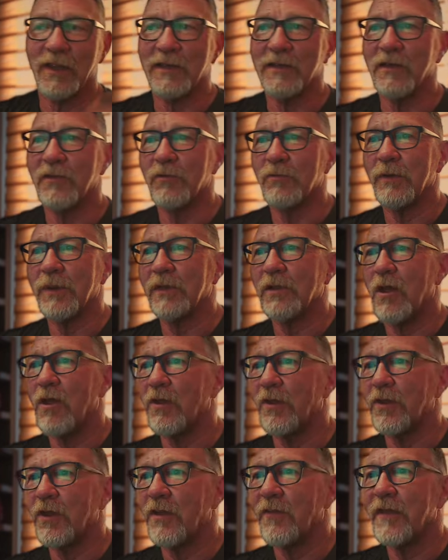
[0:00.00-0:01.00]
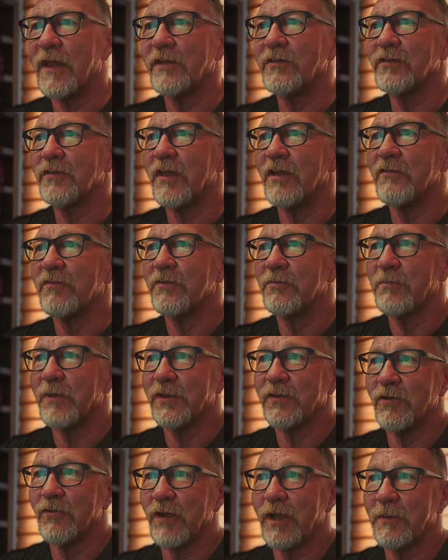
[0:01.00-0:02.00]
they did the recall and all that stuff.
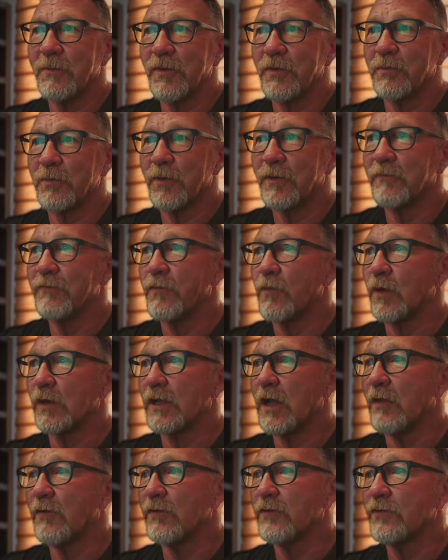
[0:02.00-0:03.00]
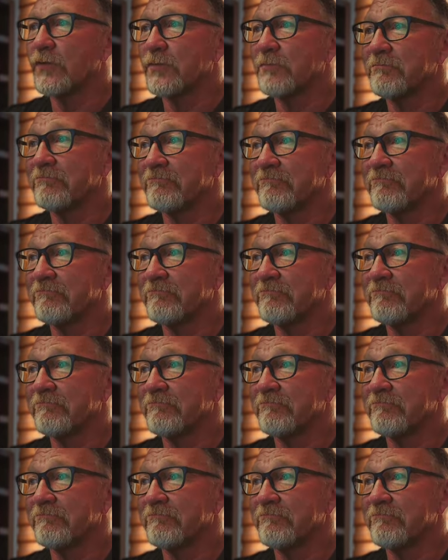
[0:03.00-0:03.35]
But you were able to print four colors.